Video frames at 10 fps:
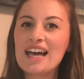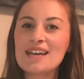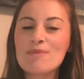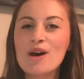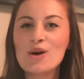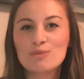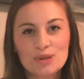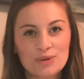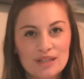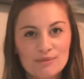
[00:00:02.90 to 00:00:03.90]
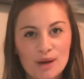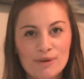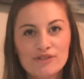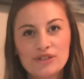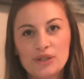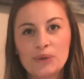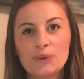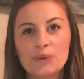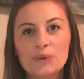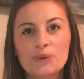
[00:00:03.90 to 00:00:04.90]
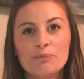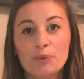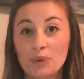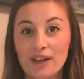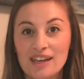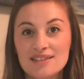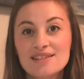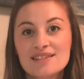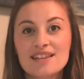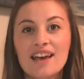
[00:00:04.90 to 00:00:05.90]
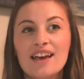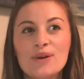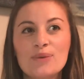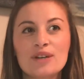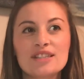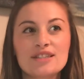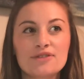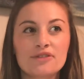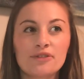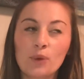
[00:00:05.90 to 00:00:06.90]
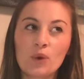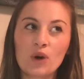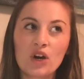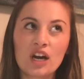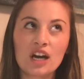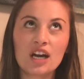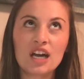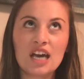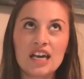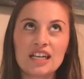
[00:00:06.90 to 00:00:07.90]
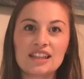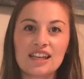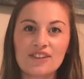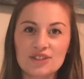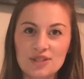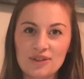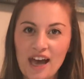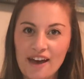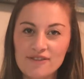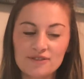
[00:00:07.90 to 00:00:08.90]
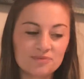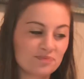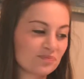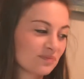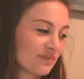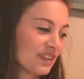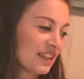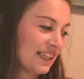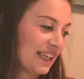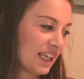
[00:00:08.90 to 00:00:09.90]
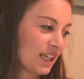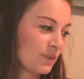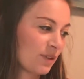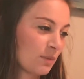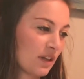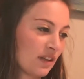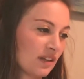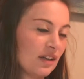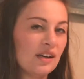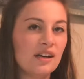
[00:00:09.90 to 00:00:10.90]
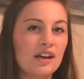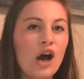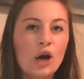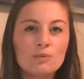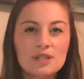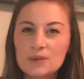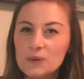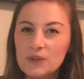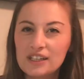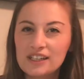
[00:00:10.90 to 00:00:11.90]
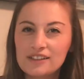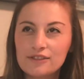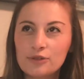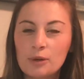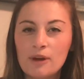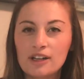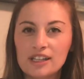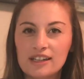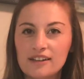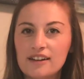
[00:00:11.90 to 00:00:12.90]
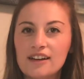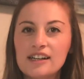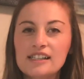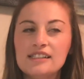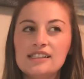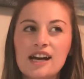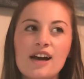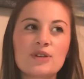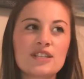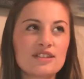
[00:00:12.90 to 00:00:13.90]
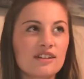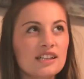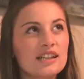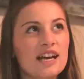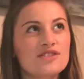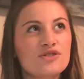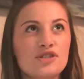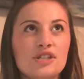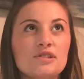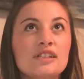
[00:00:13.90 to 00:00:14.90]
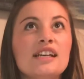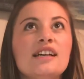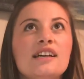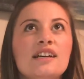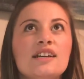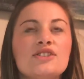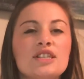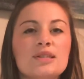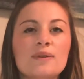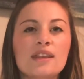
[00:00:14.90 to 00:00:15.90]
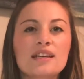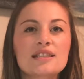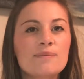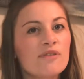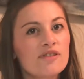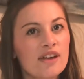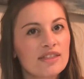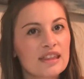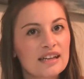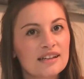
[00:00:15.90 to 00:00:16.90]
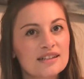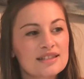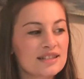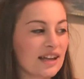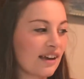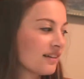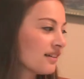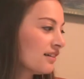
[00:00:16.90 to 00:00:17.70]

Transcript: I'm a homeschooling mom of 2 boys. One's 4 and the other's 2.5. And we've been homeschooling for about a year. We started last June just with like some fun things that